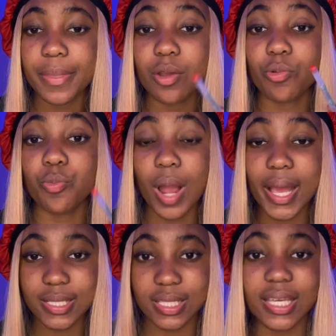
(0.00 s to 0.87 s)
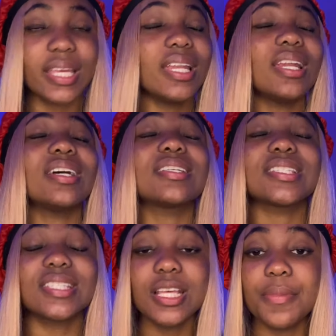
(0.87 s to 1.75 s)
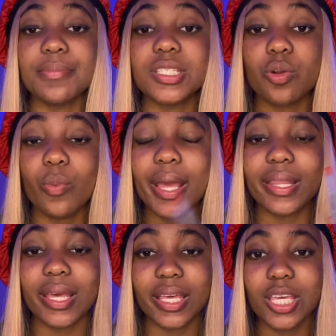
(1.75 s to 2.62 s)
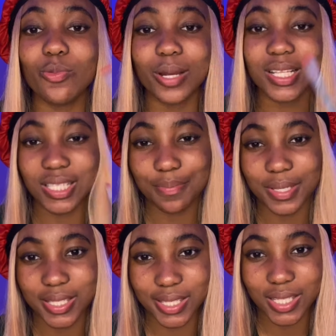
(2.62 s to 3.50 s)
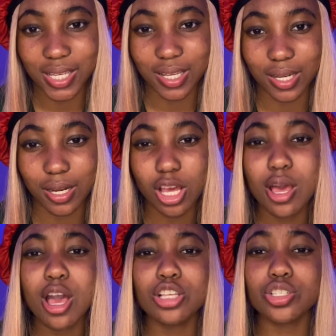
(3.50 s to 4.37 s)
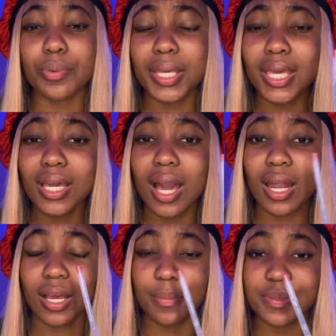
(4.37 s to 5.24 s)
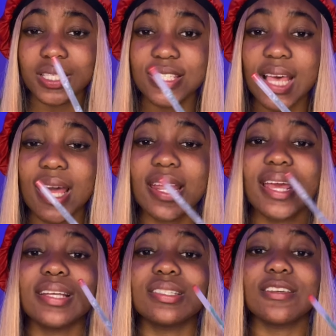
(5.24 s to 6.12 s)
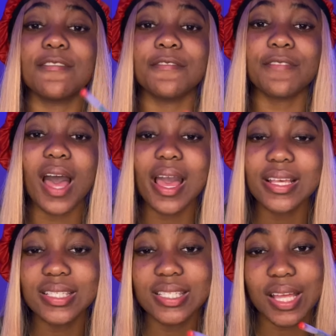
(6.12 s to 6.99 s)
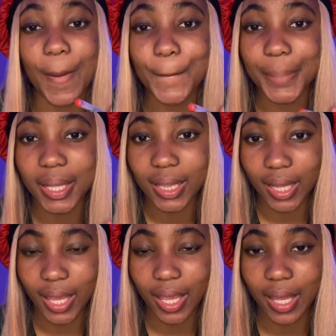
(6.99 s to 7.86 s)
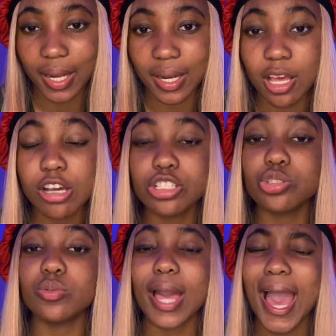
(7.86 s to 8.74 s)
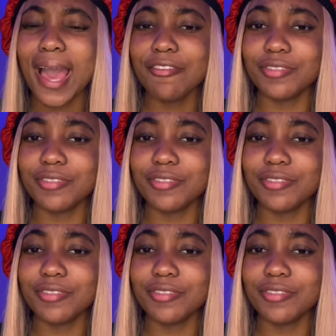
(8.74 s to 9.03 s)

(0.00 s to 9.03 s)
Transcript: risely. He didn't esteem him to the way that he wanted to be seen. So he got upset and devised a plan to have